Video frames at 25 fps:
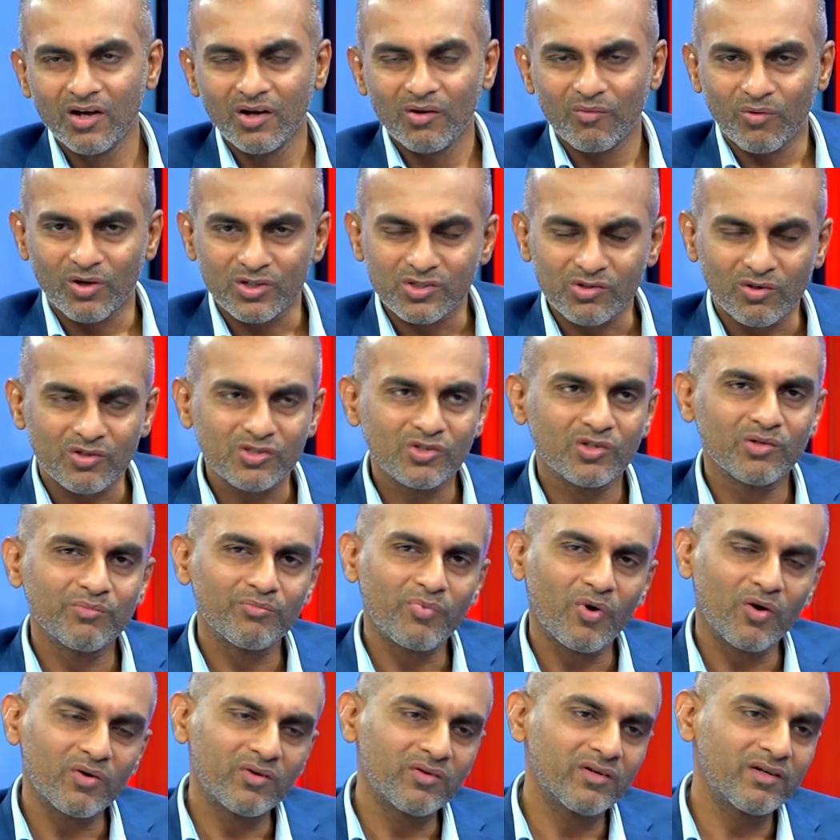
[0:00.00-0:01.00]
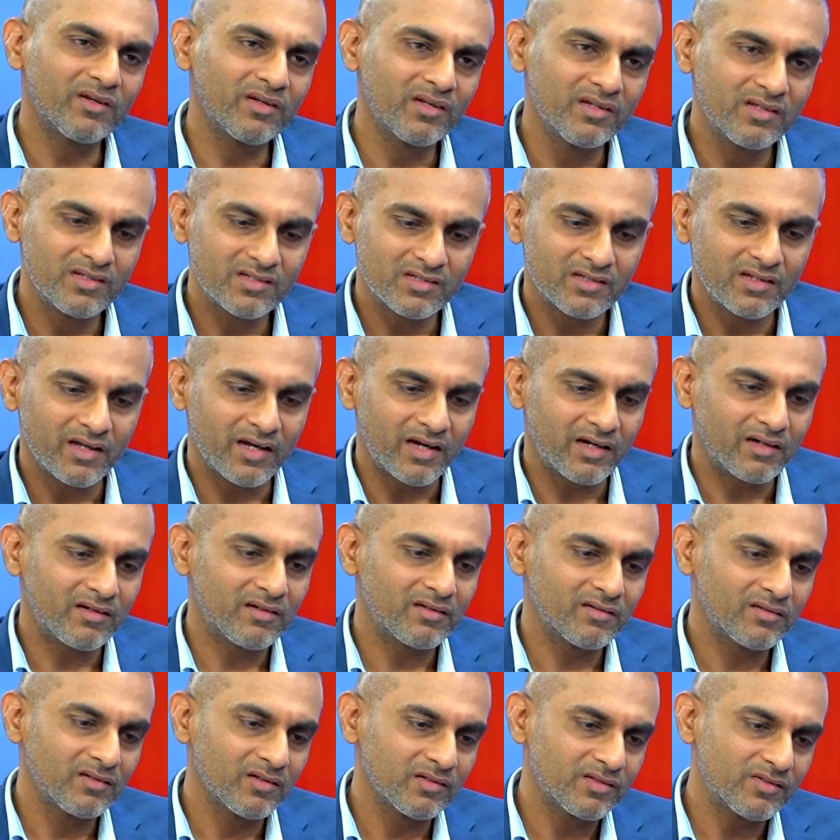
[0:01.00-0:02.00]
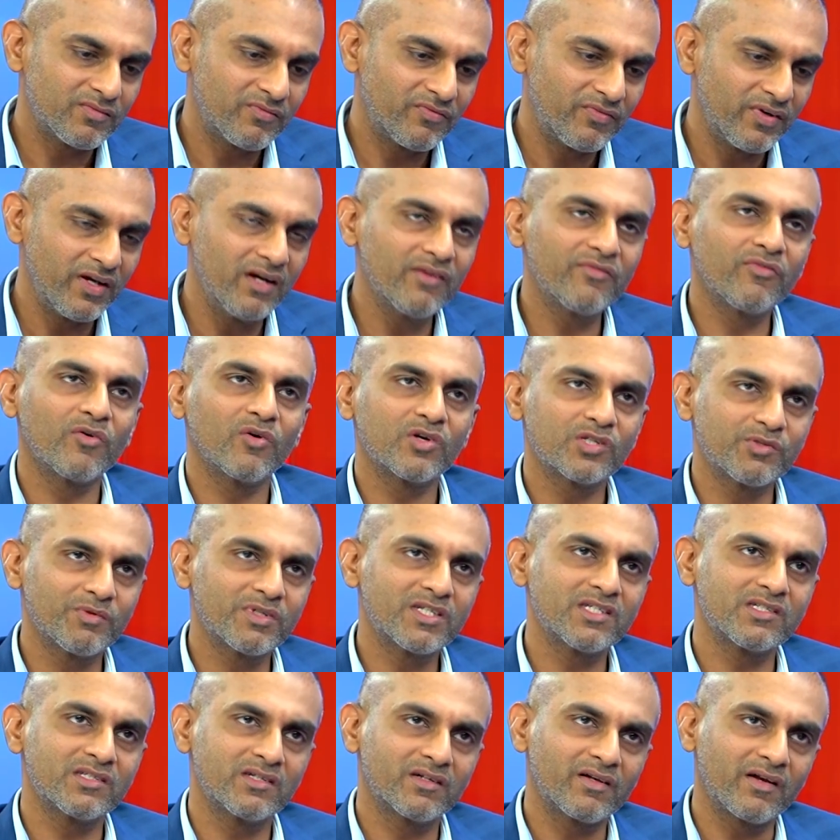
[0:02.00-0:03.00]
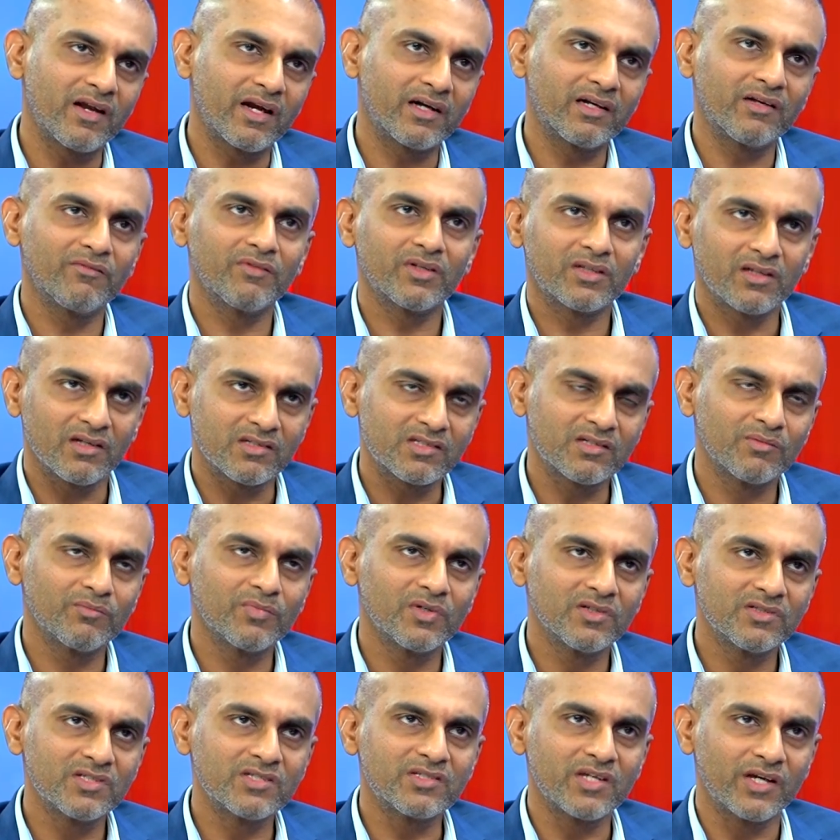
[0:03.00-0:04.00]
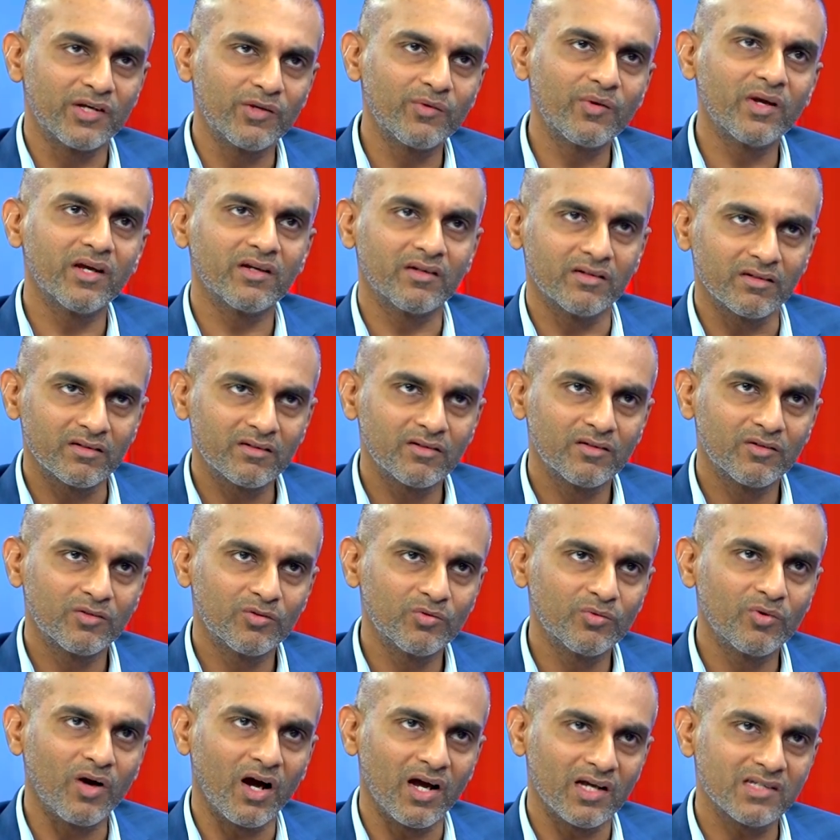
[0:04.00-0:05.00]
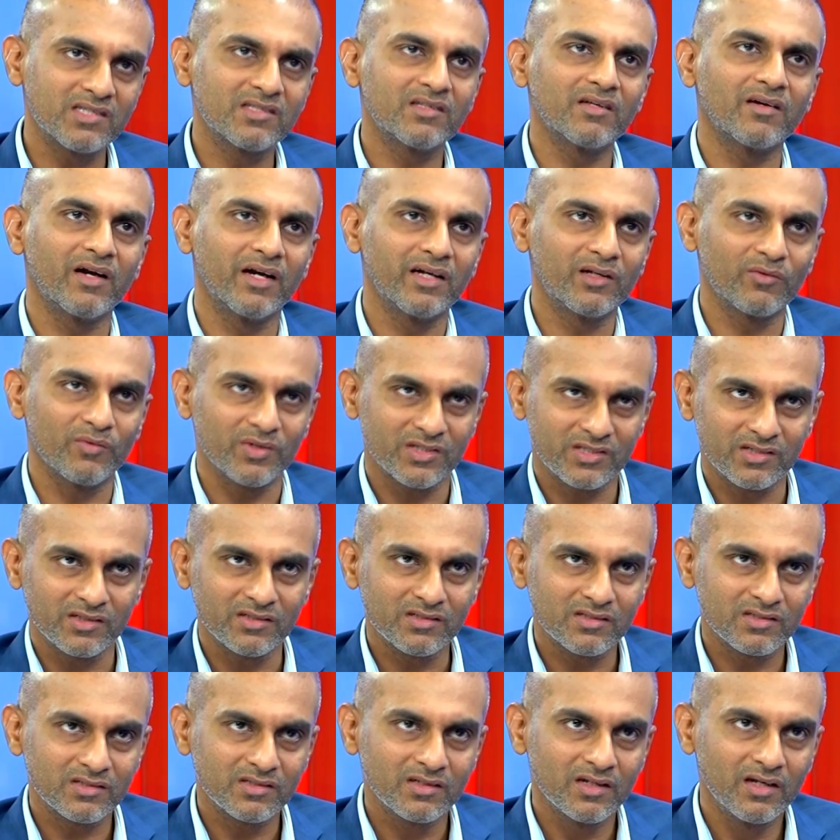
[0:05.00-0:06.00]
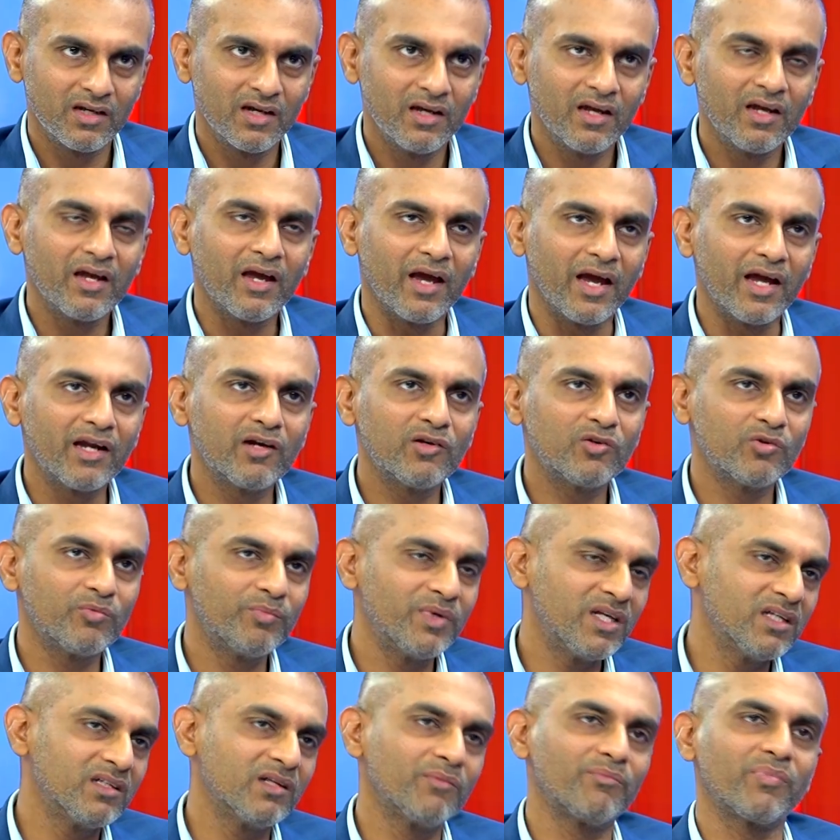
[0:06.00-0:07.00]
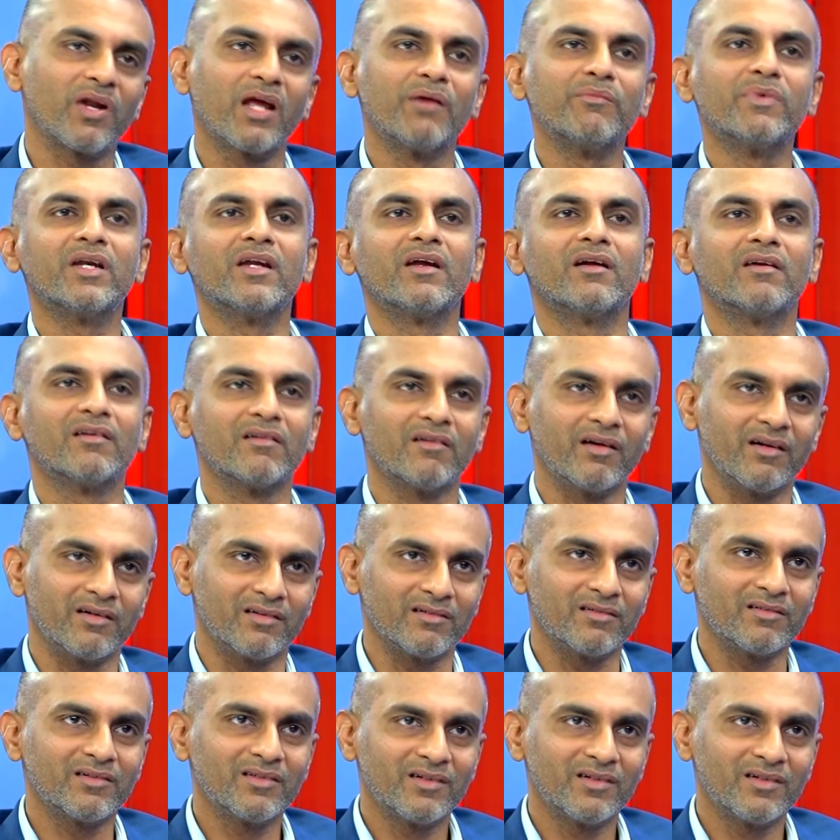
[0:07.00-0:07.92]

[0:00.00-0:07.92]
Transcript: What's also important is that the field force which is interacting with customers is educated to ask the right questions and to be the primary underwriter.